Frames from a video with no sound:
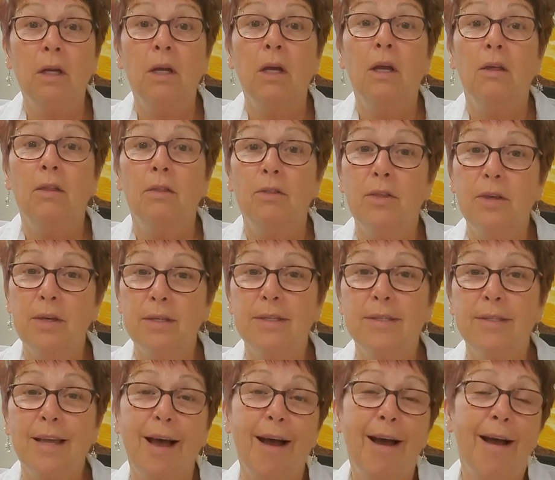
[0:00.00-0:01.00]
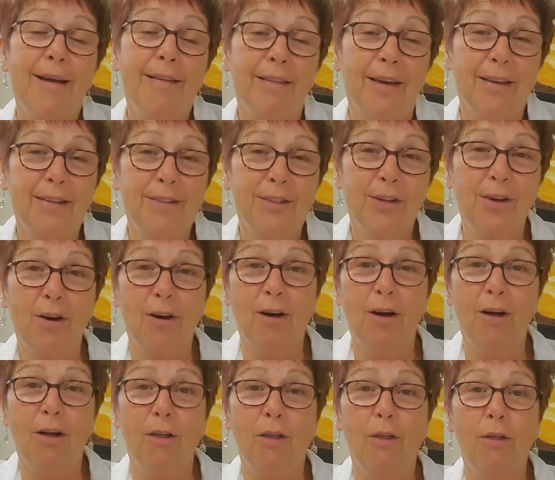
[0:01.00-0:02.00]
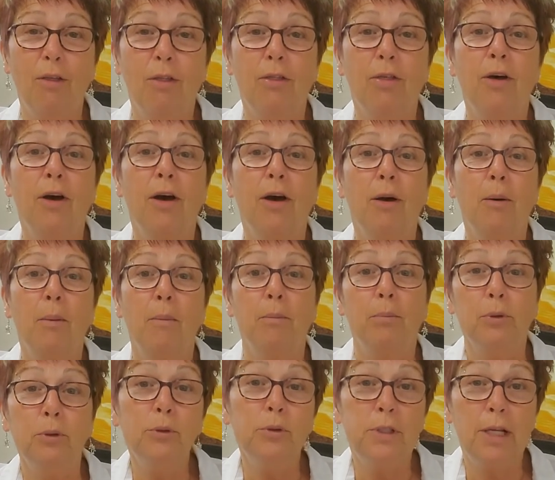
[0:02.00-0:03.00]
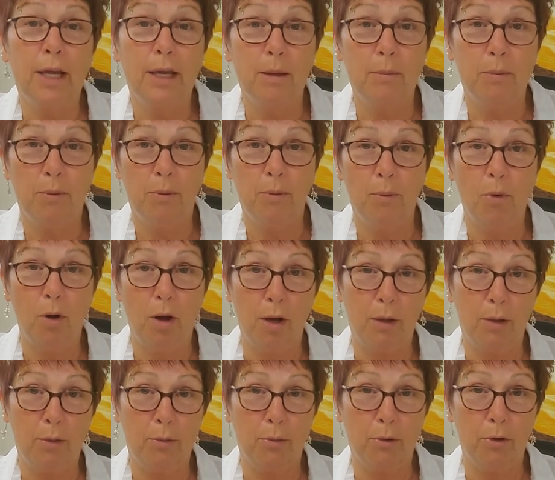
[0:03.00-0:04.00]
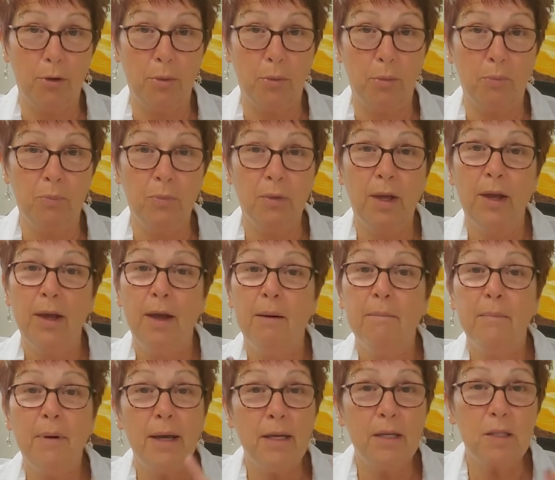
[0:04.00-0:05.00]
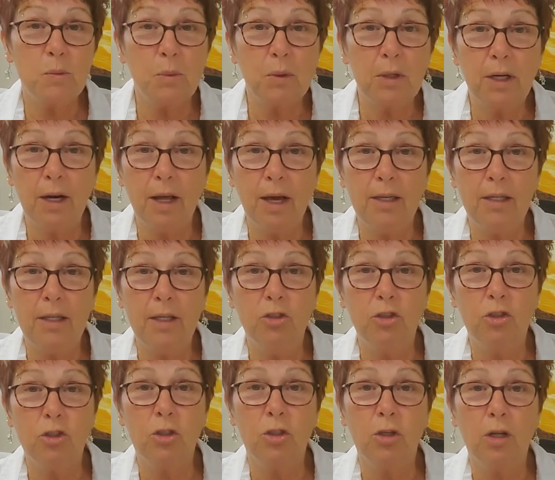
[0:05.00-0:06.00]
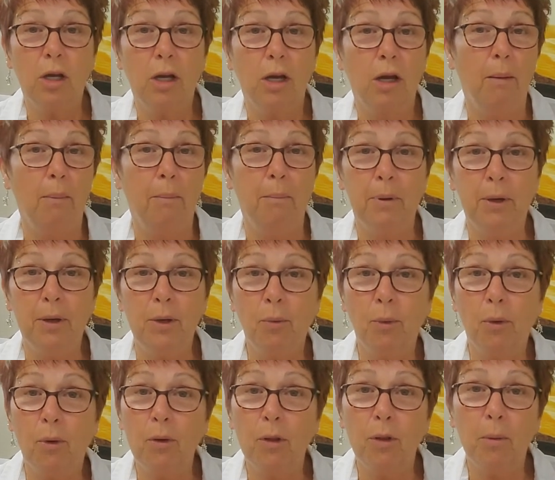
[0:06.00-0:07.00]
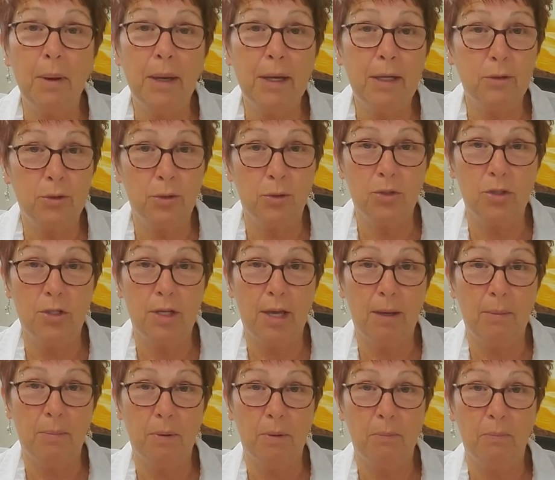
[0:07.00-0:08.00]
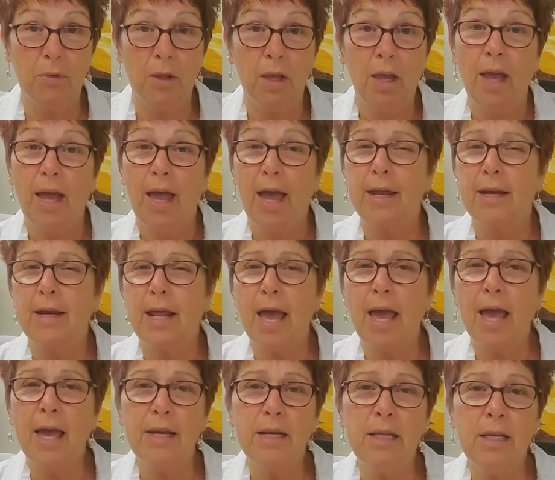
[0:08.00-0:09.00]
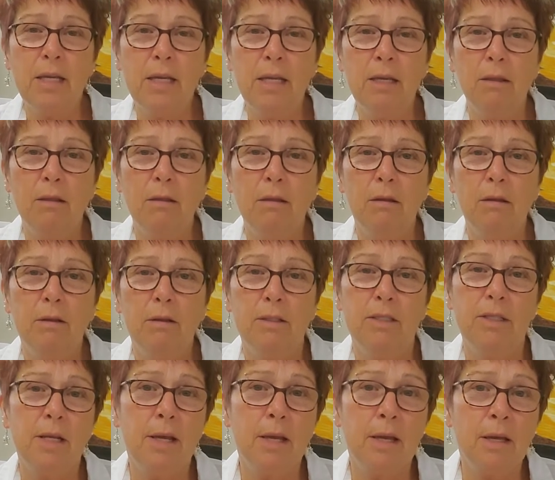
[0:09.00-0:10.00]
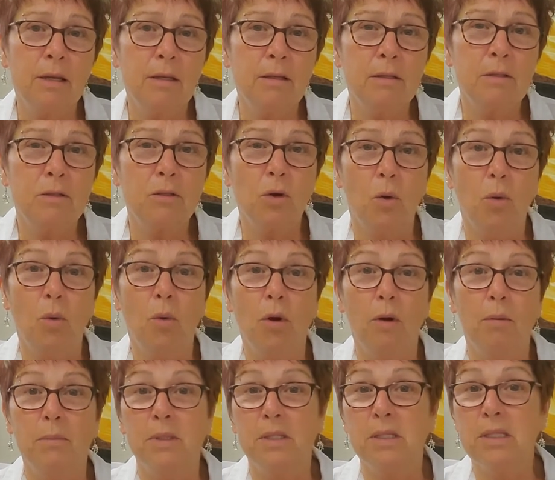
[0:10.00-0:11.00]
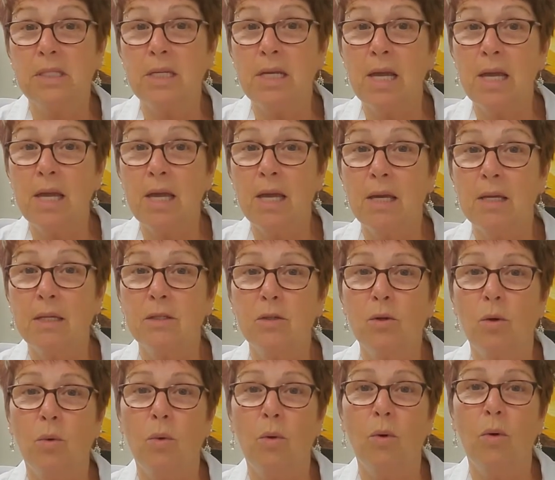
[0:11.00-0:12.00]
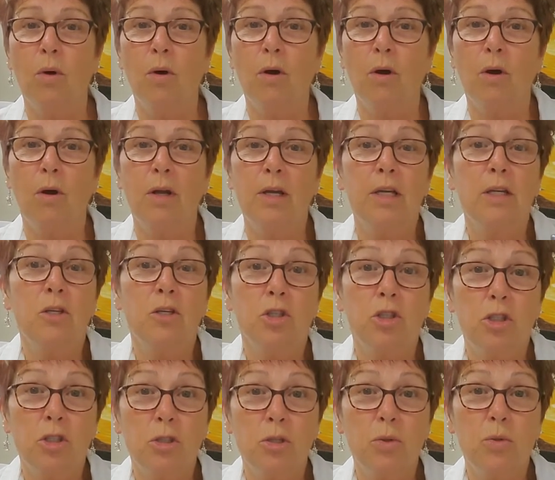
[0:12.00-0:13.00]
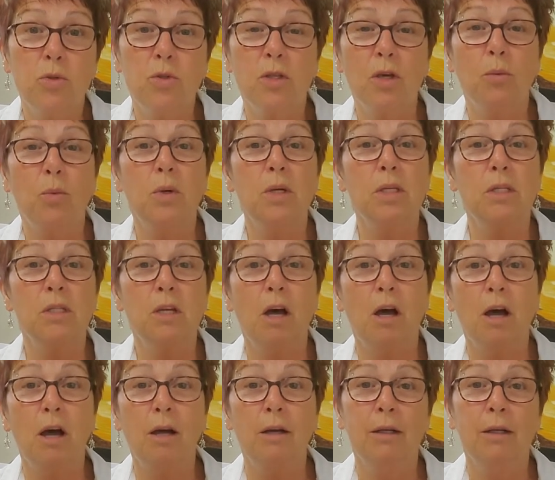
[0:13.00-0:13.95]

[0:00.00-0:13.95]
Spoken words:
This I like to call the blue tape walkthrough. My husband and I each took a big roll of painter's tape, and any dings or mistakes or issues that we saw,